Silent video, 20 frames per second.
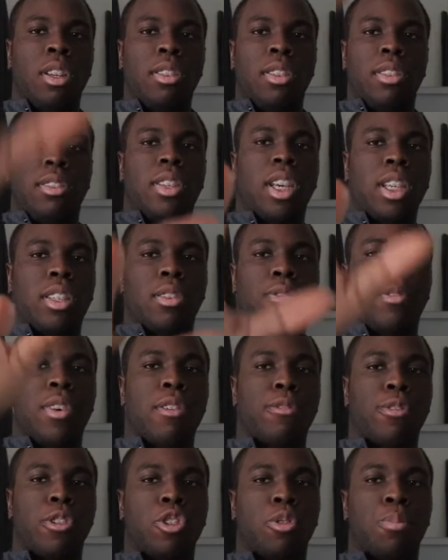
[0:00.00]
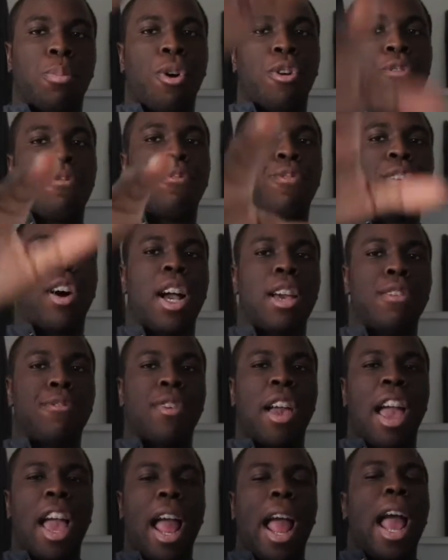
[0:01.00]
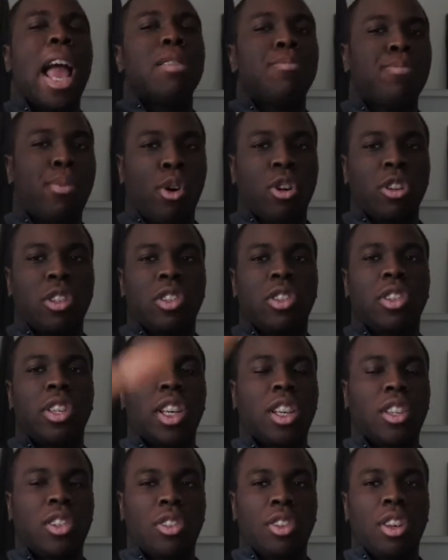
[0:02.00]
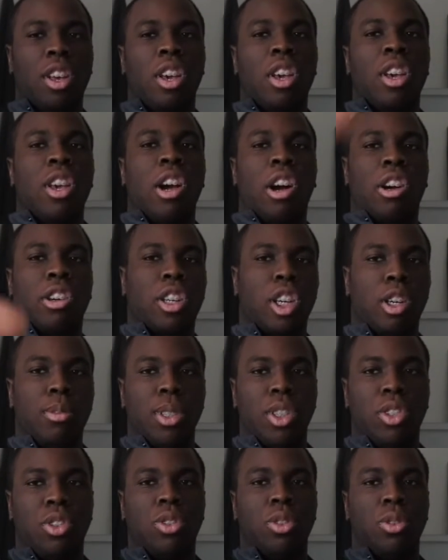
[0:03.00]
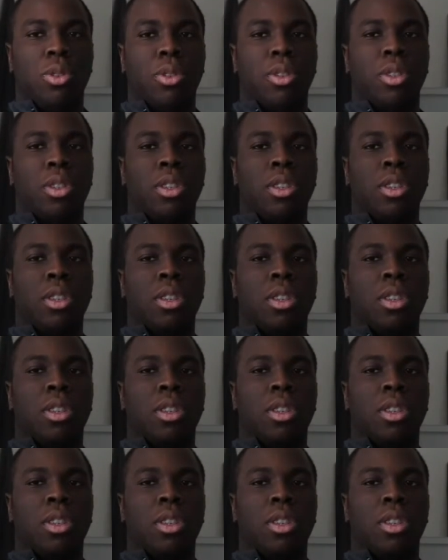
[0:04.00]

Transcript: Detective Evans Part 5 and Part 6 are coming soon.